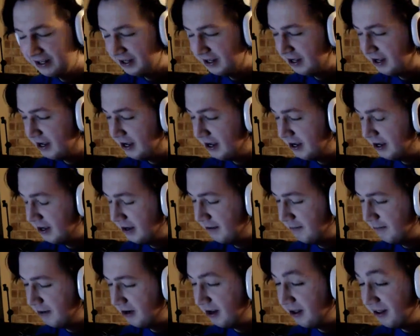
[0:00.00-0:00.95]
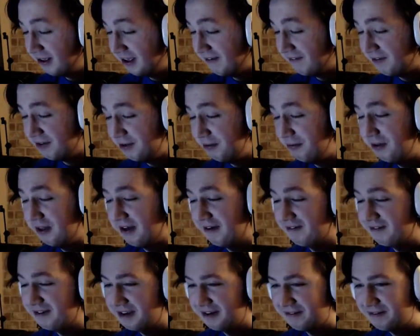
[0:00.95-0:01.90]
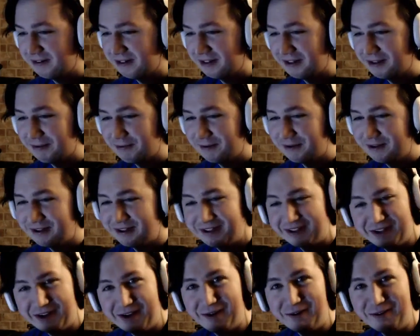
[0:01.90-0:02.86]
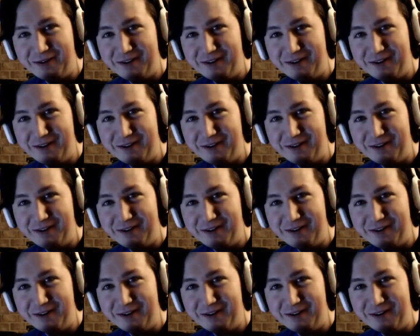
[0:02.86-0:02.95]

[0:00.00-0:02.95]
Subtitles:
And I only have two left after this one, so